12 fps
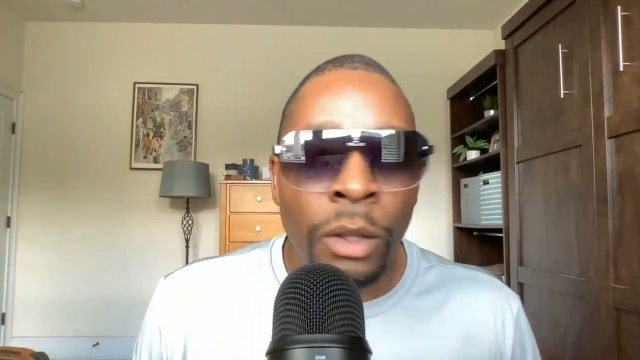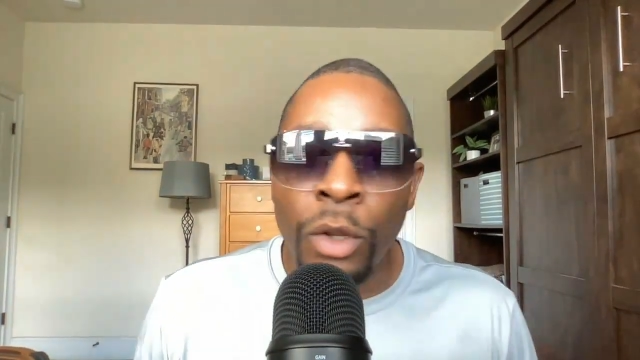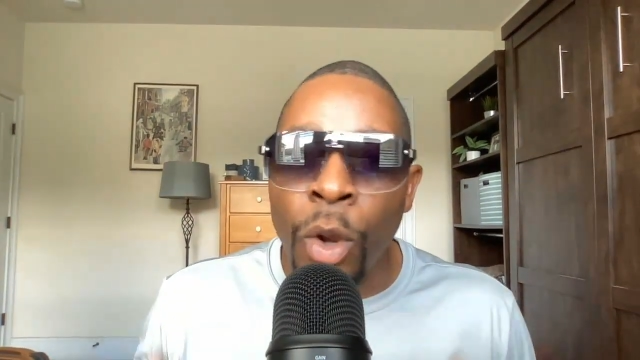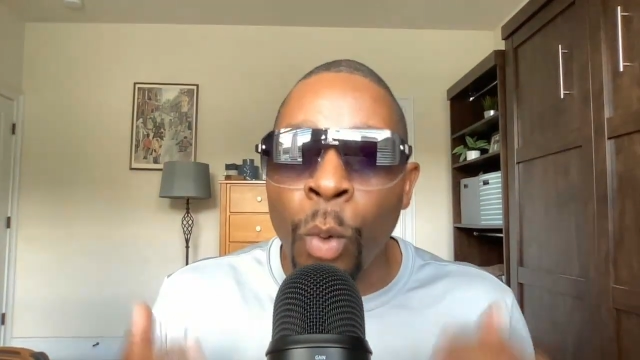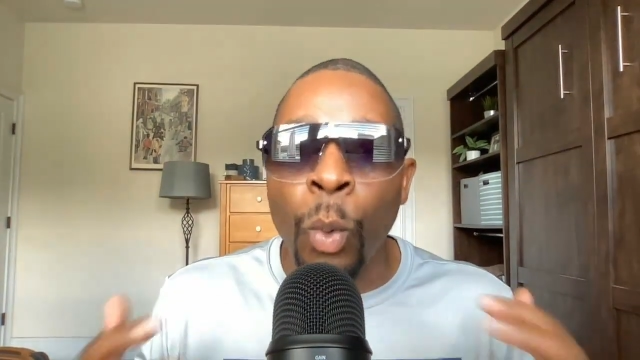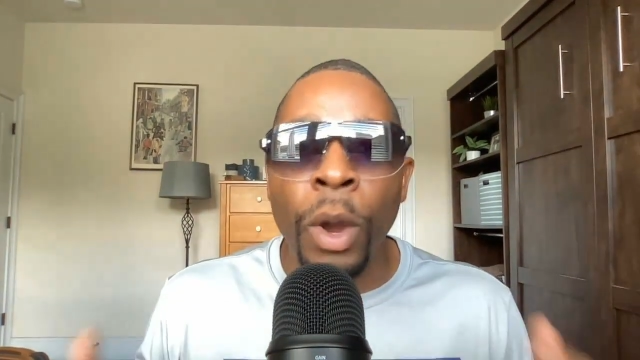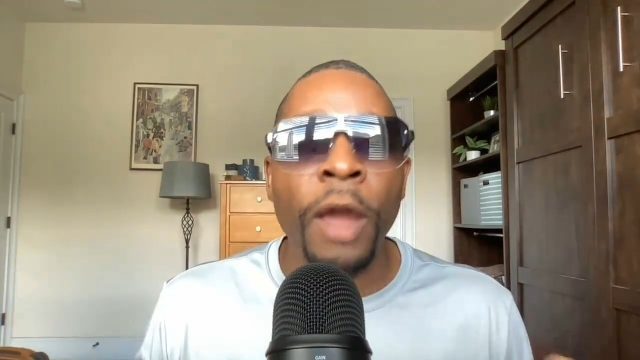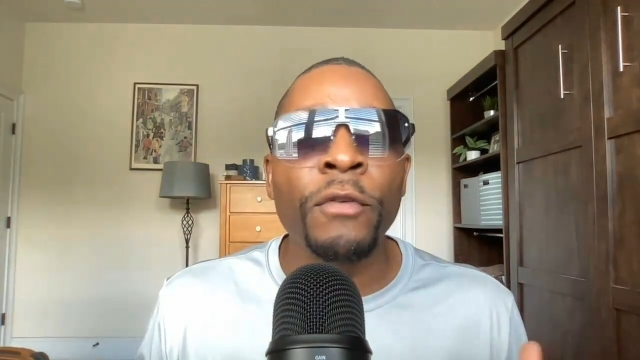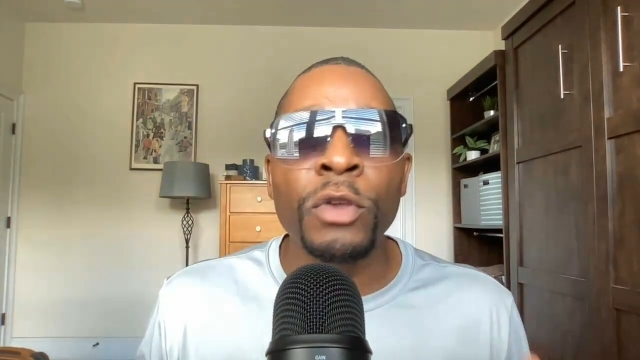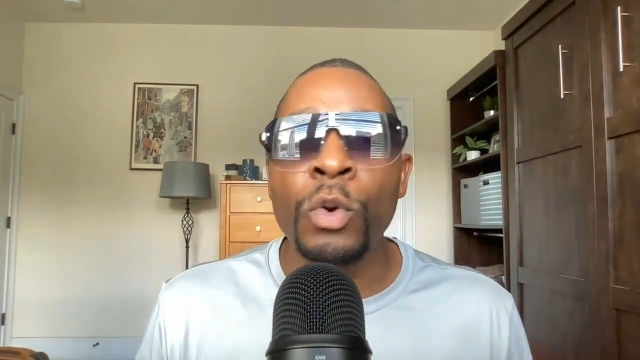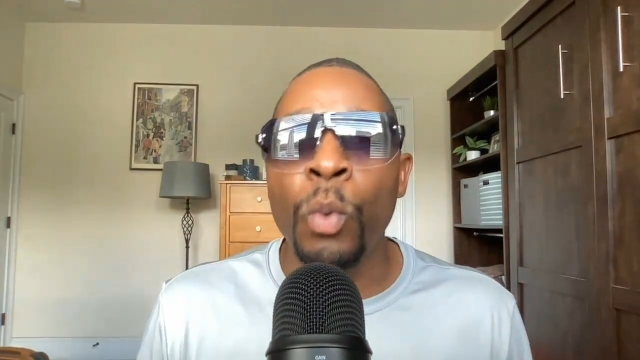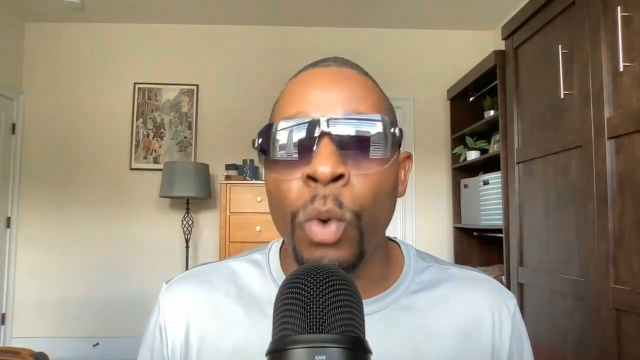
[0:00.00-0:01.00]
you know,
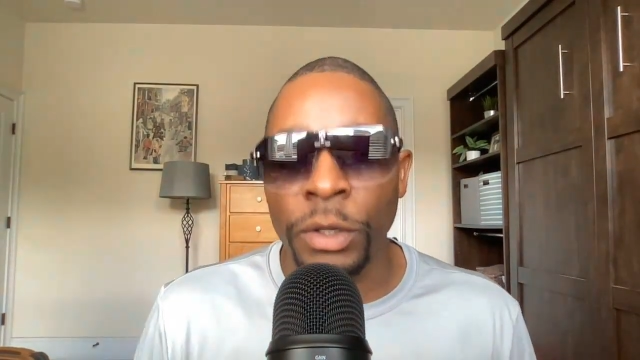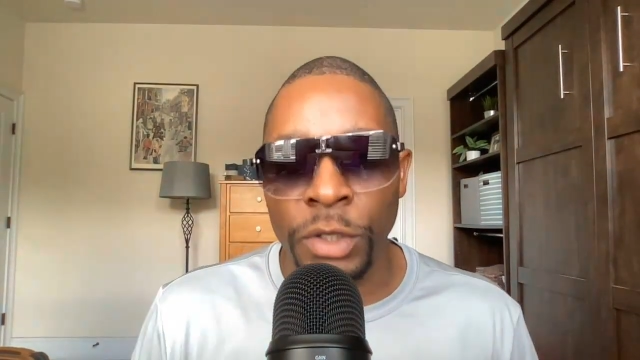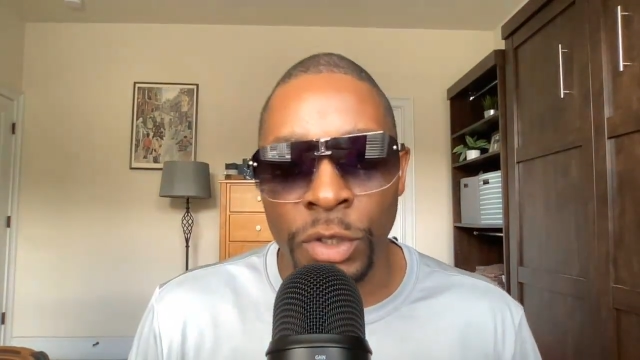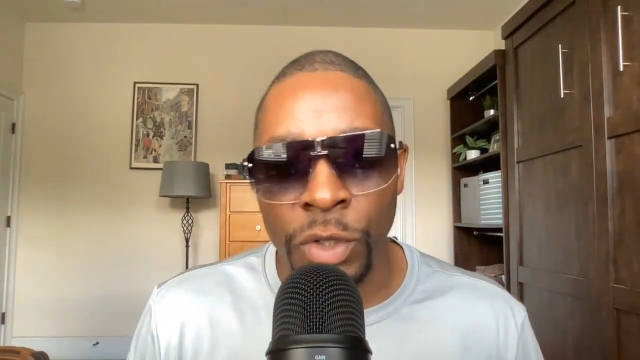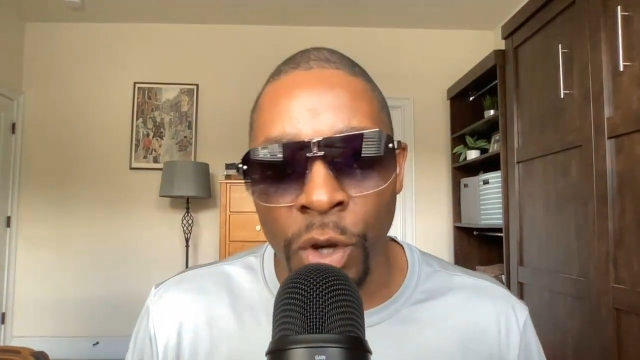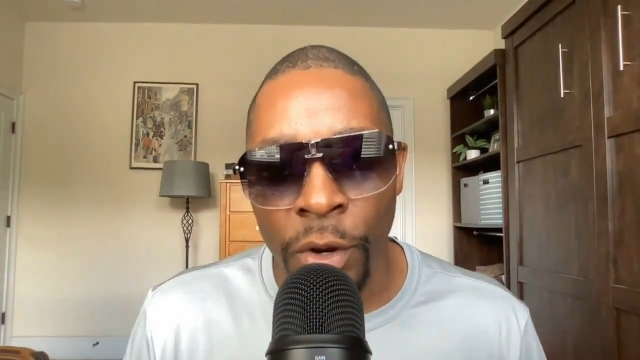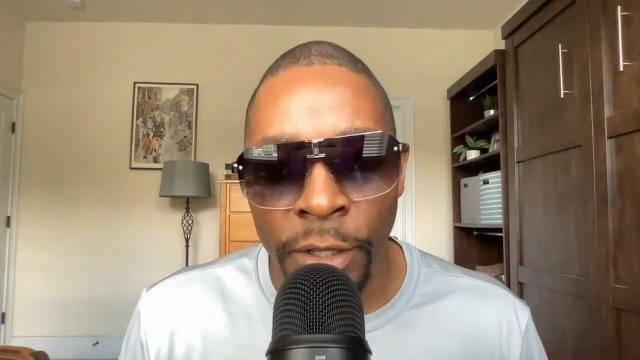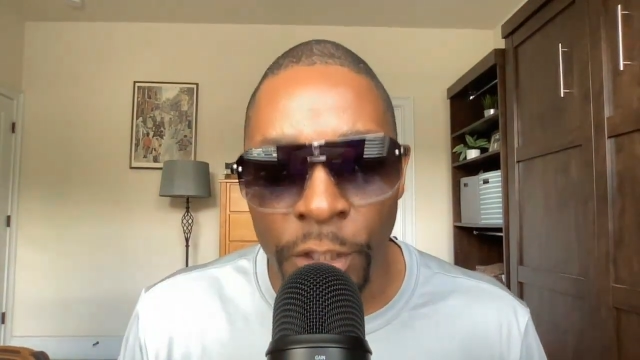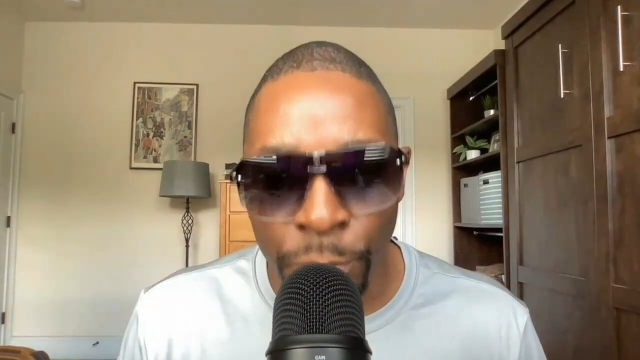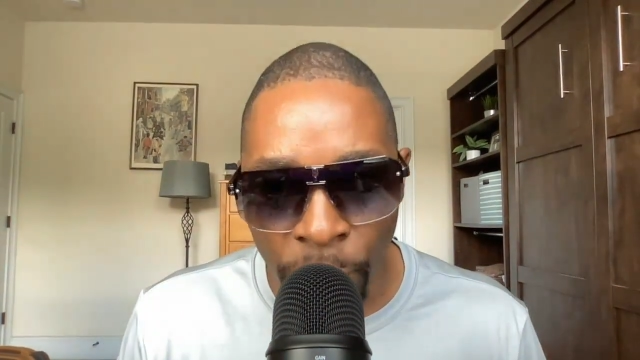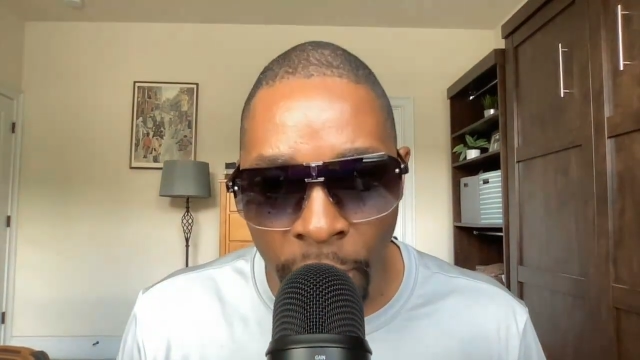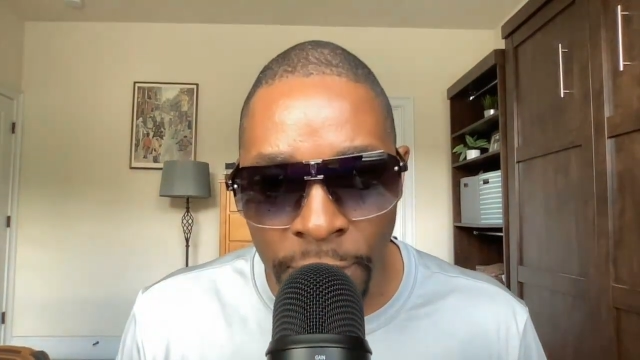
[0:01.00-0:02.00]
wherever you want to start in
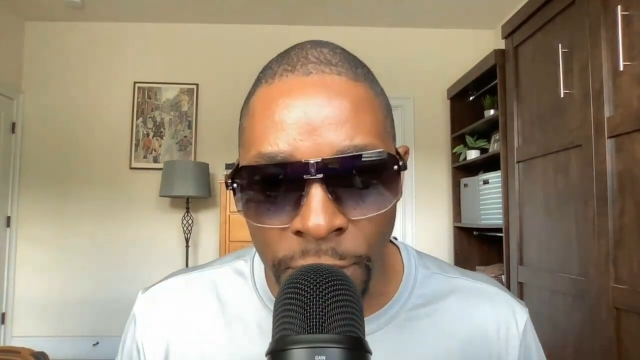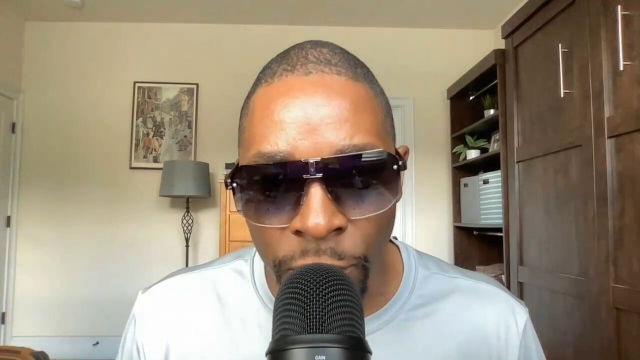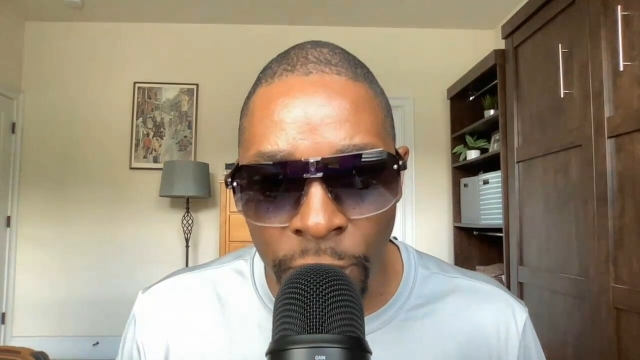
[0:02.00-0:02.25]
this process.